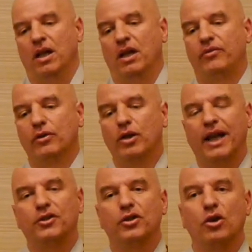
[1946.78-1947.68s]
If you look
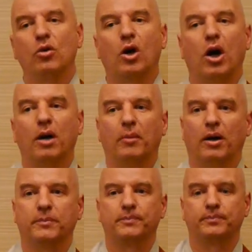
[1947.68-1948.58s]
at your own
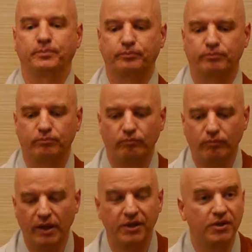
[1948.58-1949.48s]
karma,
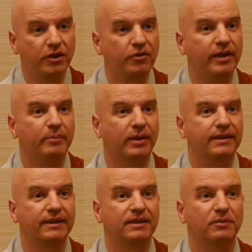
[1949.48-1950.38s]
it's not really
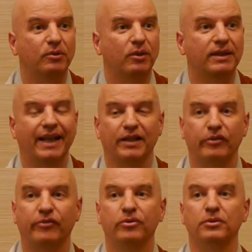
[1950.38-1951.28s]
predictable what kind
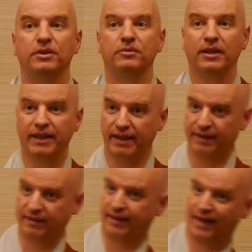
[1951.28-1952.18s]
of food you will
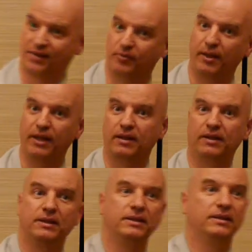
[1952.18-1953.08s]
eat next
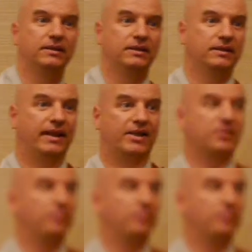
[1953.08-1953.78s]
week next